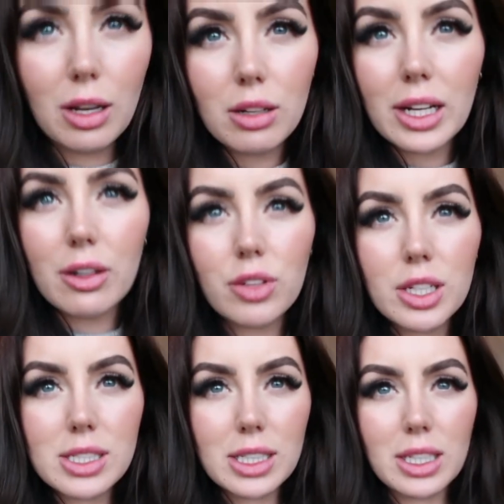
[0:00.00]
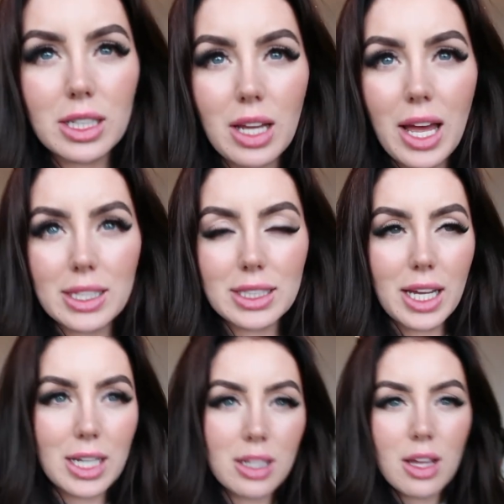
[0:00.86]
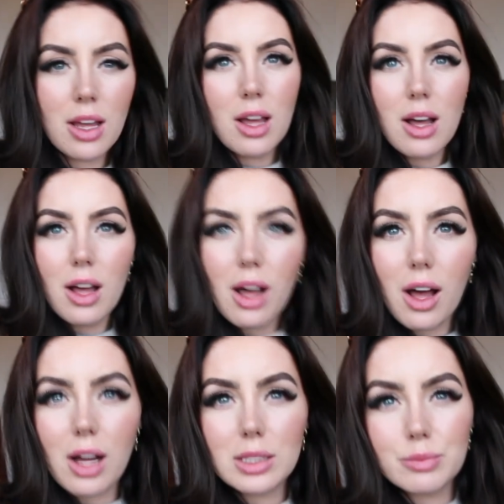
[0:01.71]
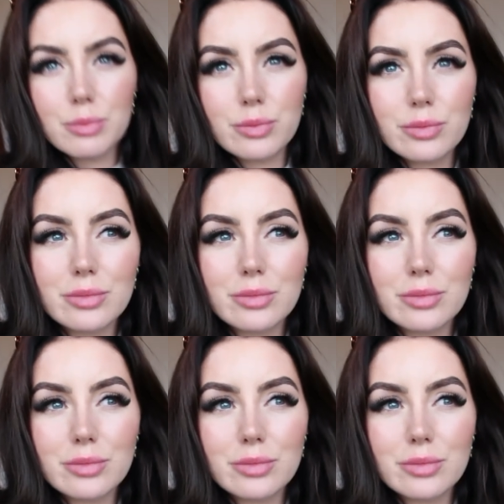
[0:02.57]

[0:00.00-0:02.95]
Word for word: I look like a floating head again. Um,